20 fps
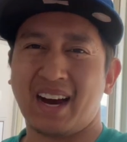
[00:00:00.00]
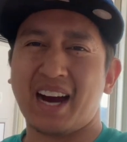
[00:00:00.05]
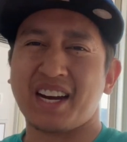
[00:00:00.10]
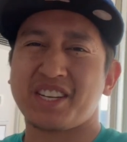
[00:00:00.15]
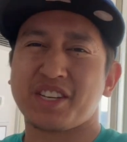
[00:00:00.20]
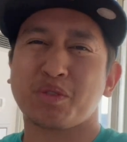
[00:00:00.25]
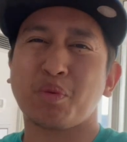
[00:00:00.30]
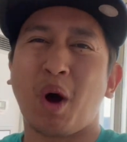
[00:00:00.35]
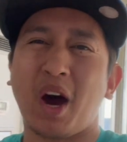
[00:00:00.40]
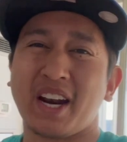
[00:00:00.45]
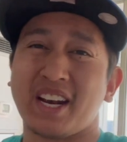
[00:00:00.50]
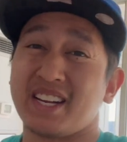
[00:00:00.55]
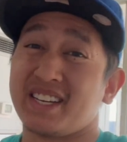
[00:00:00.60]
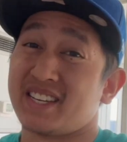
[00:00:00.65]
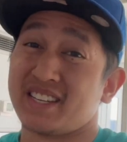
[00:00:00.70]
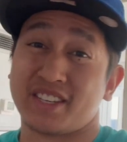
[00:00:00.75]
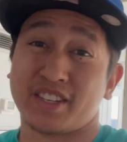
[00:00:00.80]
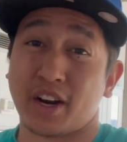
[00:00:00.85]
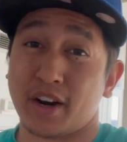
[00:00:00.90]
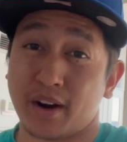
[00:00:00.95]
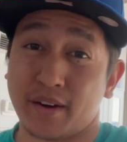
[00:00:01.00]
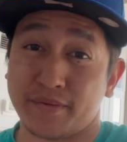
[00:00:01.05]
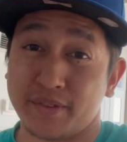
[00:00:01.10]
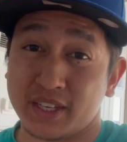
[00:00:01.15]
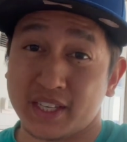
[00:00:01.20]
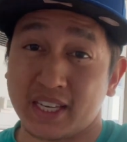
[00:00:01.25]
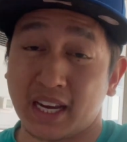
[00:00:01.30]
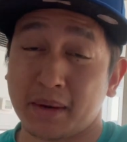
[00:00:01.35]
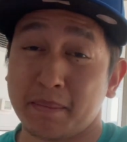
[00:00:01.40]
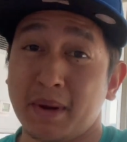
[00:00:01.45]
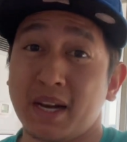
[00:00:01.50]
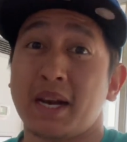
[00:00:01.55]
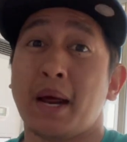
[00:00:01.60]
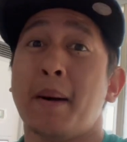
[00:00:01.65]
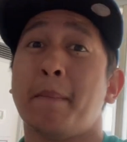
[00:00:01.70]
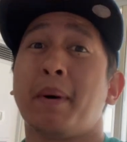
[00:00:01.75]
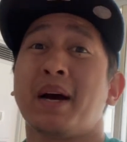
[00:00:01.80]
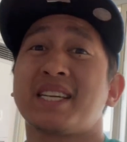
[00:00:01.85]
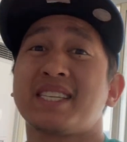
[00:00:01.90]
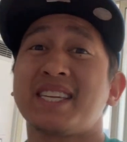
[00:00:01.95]
I just wanted to start off this
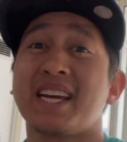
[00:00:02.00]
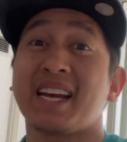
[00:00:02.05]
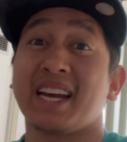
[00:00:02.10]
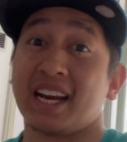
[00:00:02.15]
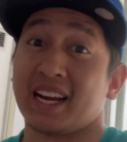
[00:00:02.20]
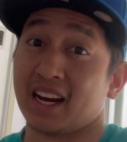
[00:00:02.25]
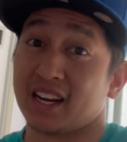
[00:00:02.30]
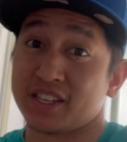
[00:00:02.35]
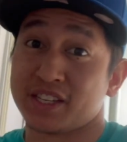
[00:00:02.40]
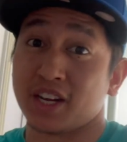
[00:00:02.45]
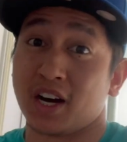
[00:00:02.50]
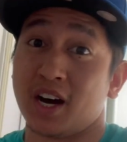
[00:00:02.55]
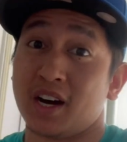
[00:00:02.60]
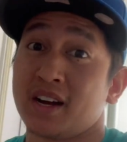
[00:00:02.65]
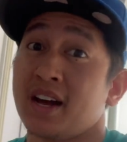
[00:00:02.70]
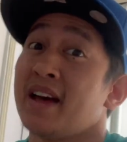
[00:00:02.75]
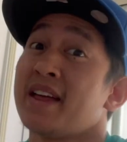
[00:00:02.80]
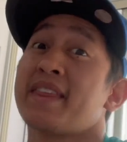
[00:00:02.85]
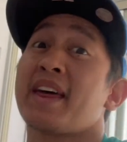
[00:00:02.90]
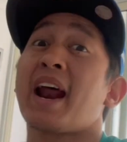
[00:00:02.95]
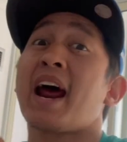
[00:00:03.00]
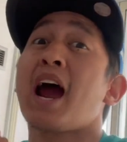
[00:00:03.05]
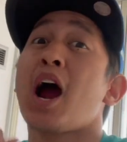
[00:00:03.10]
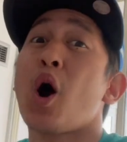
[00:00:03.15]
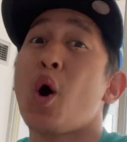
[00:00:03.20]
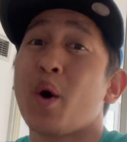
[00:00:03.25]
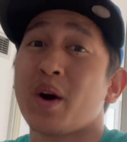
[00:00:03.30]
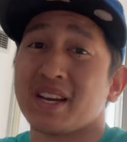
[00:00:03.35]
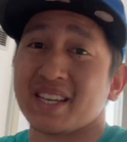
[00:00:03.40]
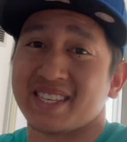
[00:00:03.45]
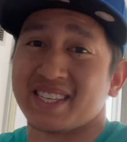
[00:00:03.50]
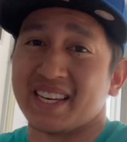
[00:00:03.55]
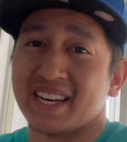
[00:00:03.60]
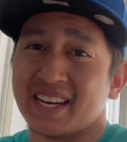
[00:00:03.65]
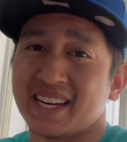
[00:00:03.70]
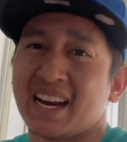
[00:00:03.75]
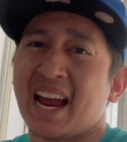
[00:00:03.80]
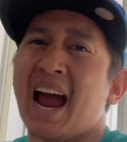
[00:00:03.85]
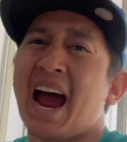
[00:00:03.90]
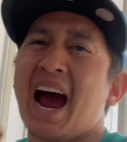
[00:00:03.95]
segment by singing a song that I always
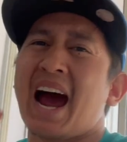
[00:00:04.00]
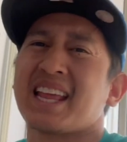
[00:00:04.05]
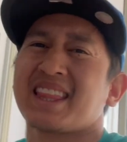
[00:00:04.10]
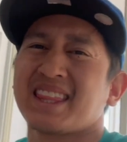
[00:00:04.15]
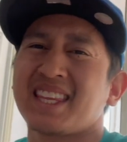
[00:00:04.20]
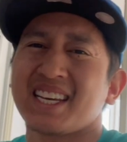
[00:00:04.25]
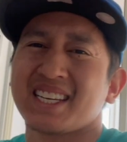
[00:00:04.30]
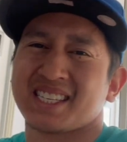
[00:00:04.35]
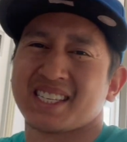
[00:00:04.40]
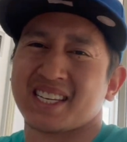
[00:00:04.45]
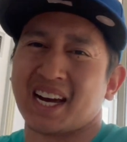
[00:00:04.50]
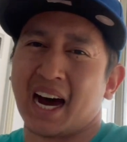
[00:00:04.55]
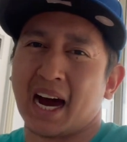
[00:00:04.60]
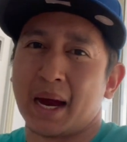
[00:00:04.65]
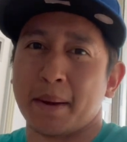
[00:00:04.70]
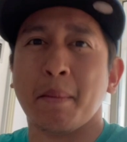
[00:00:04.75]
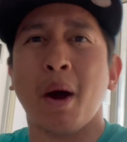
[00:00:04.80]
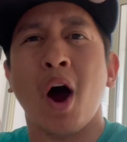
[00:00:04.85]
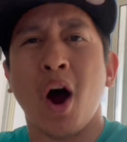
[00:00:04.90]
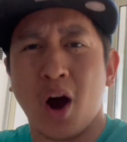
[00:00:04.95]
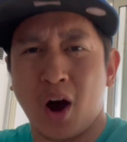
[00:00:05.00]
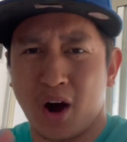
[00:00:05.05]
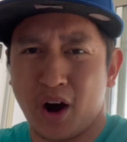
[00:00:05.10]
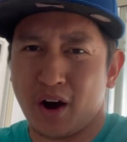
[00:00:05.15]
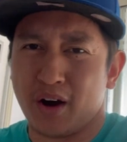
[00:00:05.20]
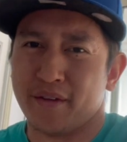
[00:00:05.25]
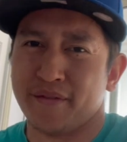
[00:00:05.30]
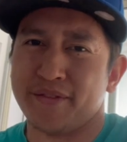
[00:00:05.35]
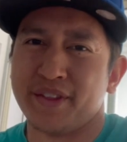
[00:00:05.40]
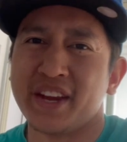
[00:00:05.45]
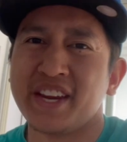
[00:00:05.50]
sing at this time of the